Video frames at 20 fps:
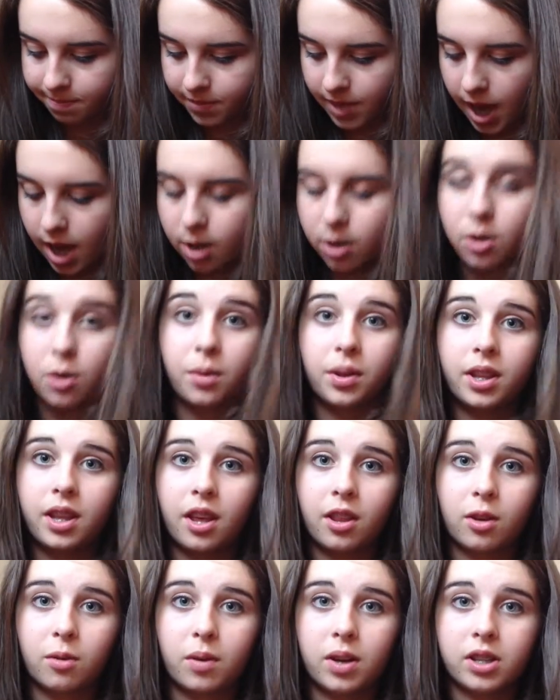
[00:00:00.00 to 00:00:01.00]
I don't know where the
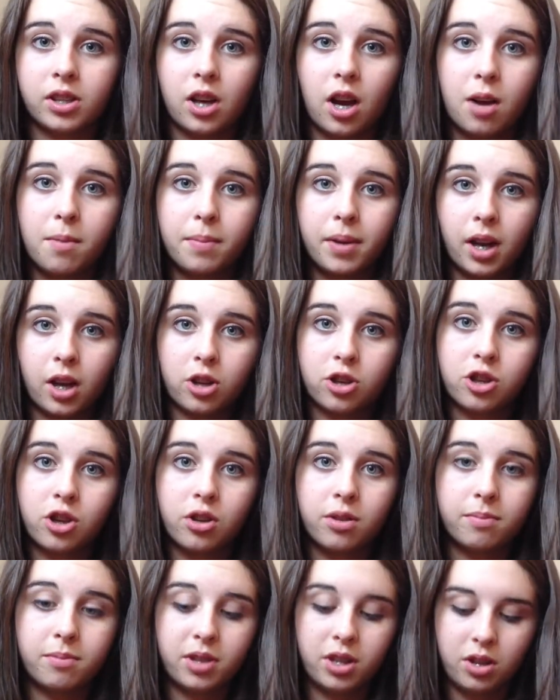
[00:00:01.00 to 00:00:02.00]
other ones are, but I'll show
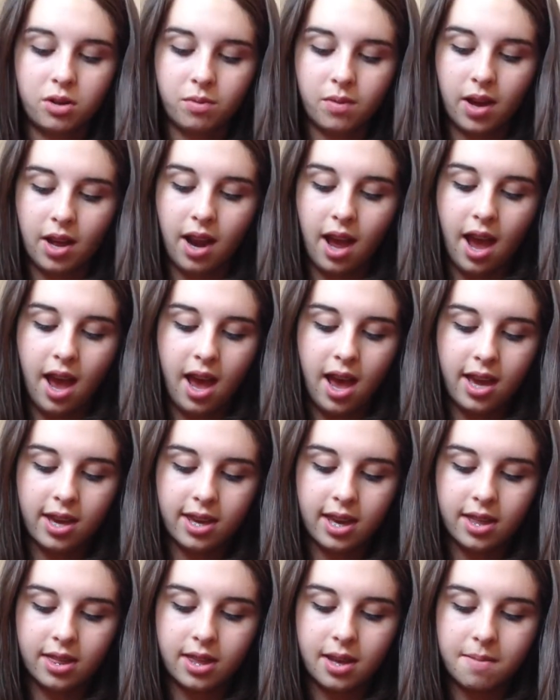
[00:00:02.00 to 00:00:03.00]
them to you when I
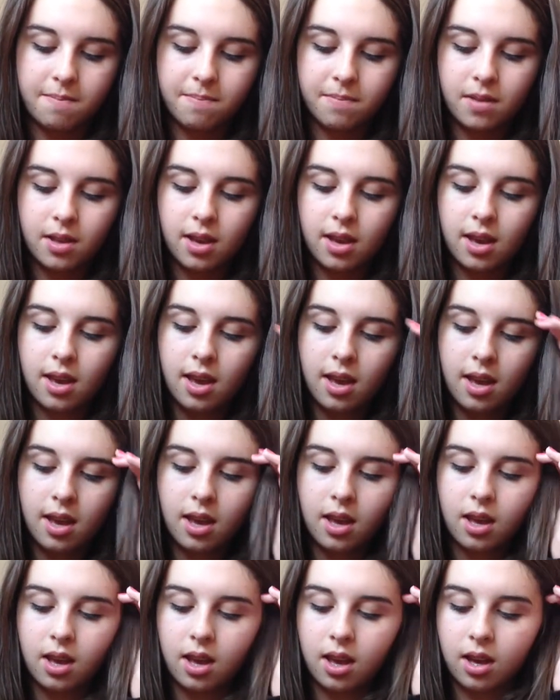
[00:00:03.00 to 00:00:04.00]
get them.
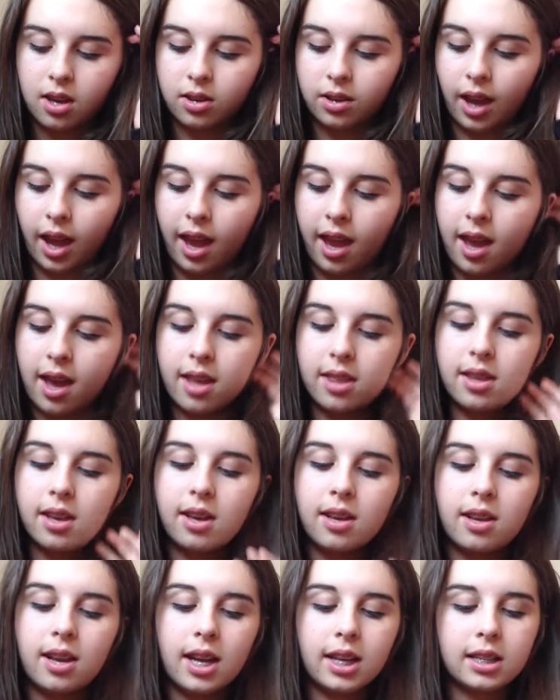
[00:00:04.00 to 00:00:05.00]
Okay, and
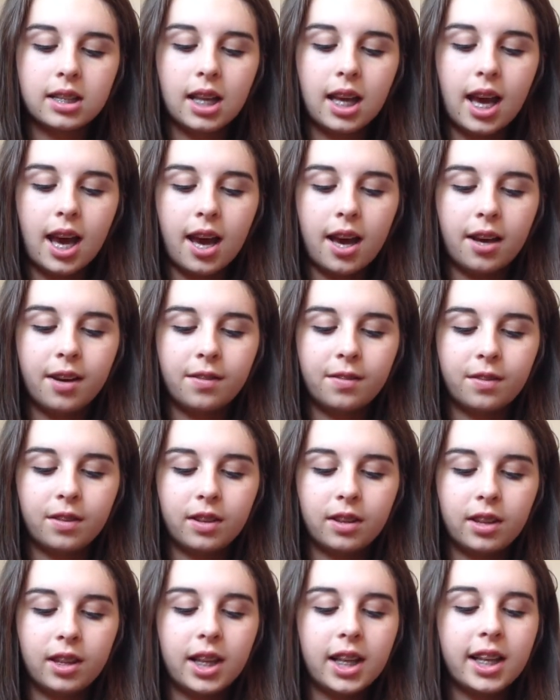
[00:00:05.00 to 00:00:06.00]
then next I have
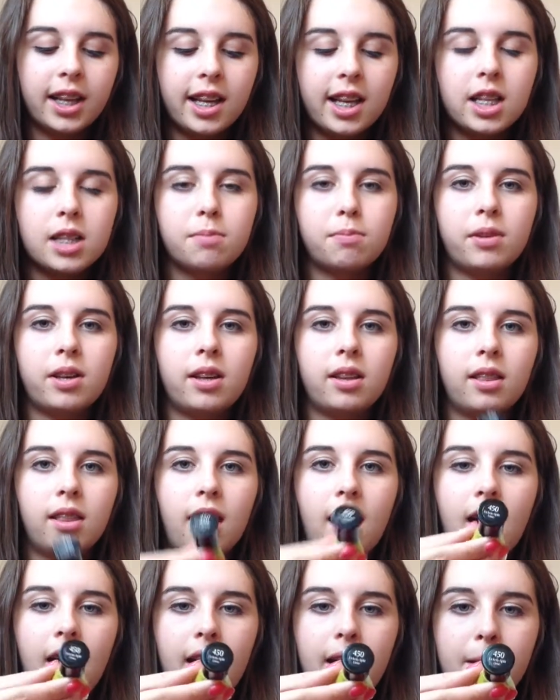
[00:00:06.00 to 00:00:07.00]
Lickety Split
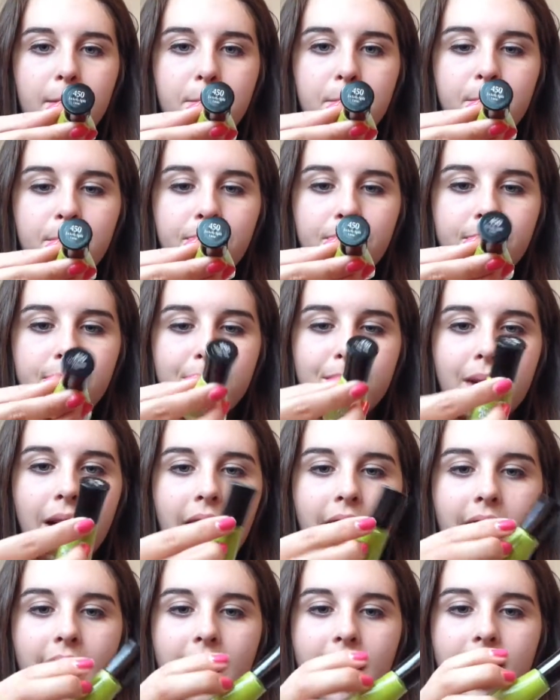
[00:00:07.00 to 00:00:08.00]
Lime
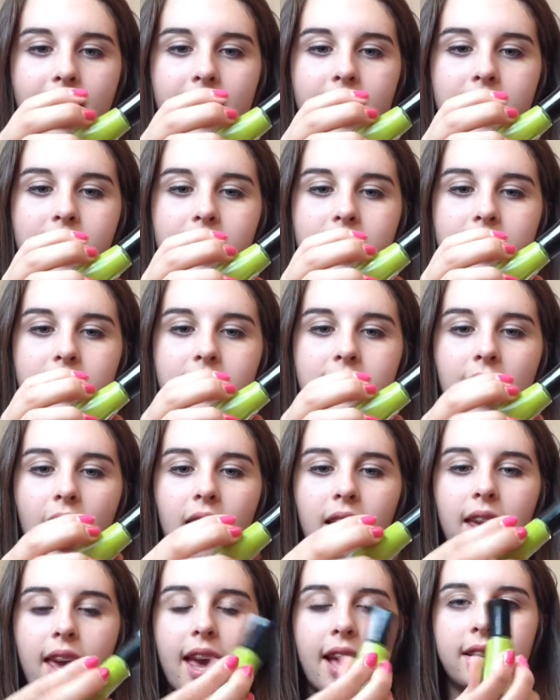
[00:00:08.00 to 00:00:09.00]
by
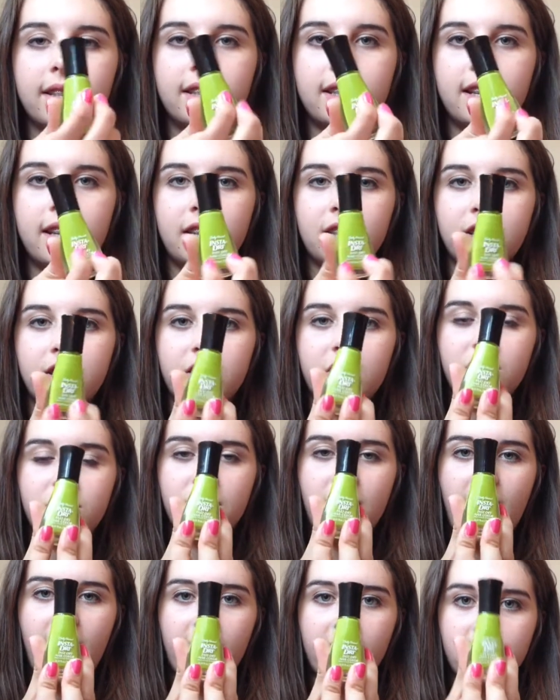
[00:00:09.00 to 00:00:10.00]
Sally Hansen Insta
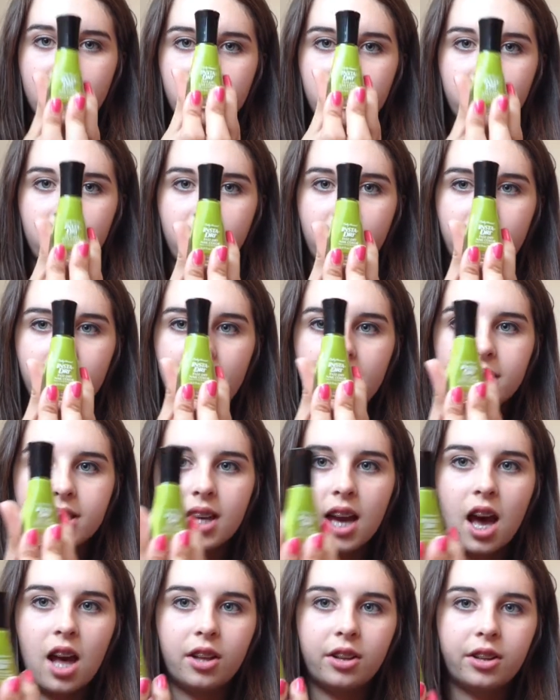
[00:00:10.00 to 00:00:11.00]
Dry. It's a really nice
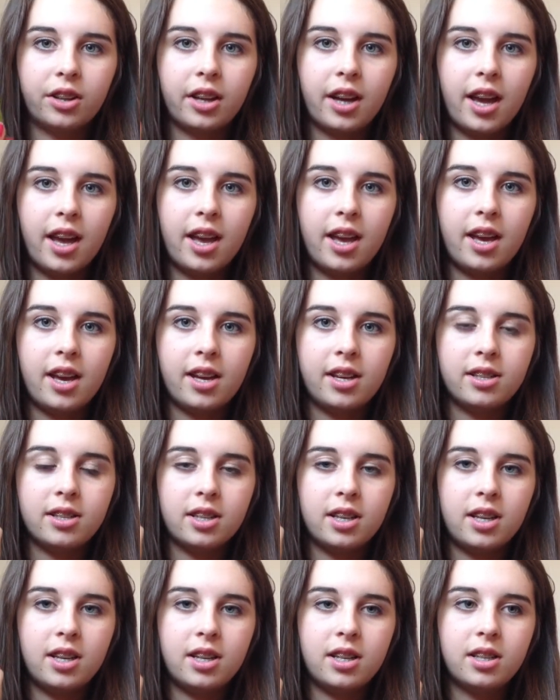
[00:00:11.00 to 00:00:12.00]
color and
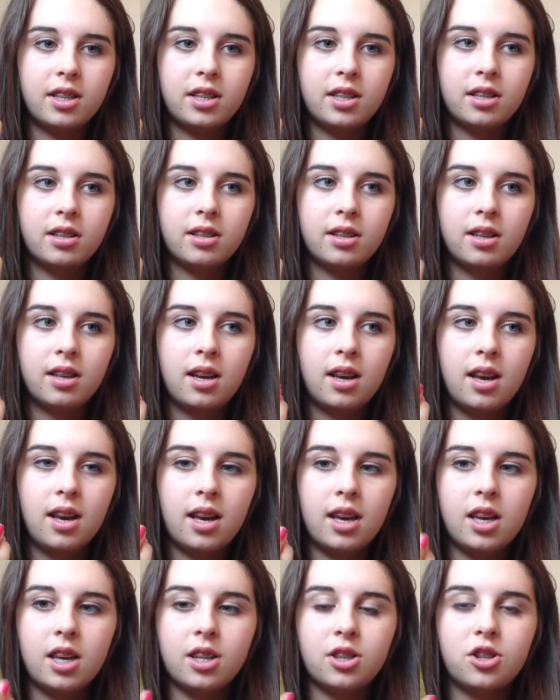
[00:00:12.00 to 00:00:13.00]
it
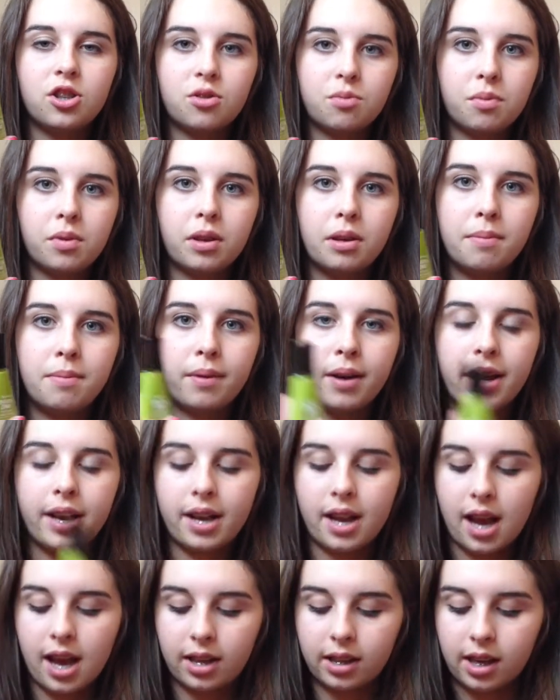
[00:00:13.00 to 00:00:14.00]
it's just really
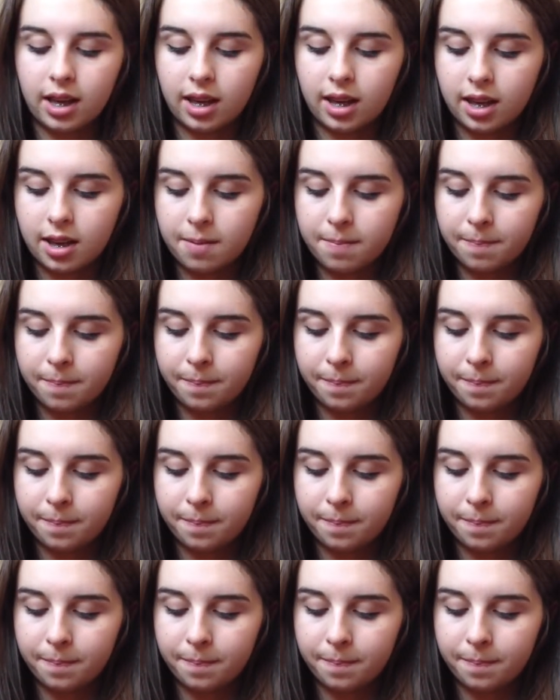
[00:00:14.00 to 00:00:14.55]
bright. I like it.